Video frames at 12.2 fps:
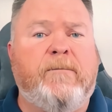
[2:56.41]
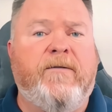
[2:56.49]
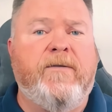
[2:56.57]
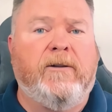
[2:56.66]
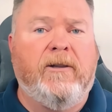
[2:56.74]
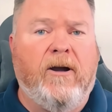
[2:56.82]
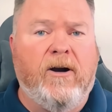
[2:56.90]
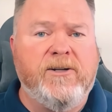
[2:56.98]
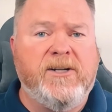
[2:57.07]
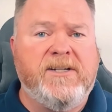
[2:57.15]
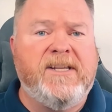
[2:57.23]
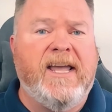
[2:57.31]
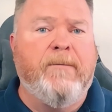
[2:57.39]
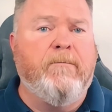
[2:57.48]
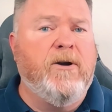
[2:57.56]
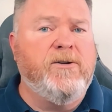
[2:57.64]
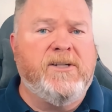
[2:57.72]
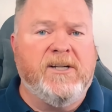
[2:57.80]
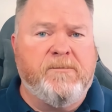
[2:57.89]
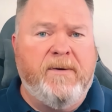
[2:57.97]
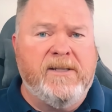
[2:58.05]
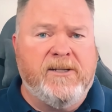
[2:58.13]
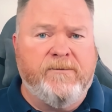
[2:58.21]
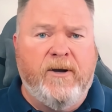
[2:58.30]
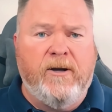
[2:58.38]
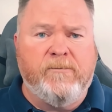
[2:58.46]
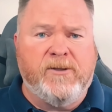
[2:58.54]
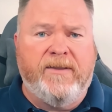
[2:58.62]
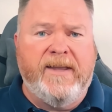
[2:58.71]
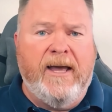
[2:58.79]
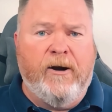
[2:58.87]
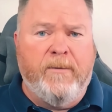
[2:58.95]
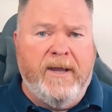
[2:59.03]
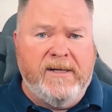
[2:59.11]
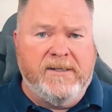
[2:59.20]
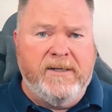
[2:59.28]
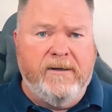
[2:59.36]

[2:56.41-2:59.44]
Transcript: the largest and most expensive homes on the Outer Banks here.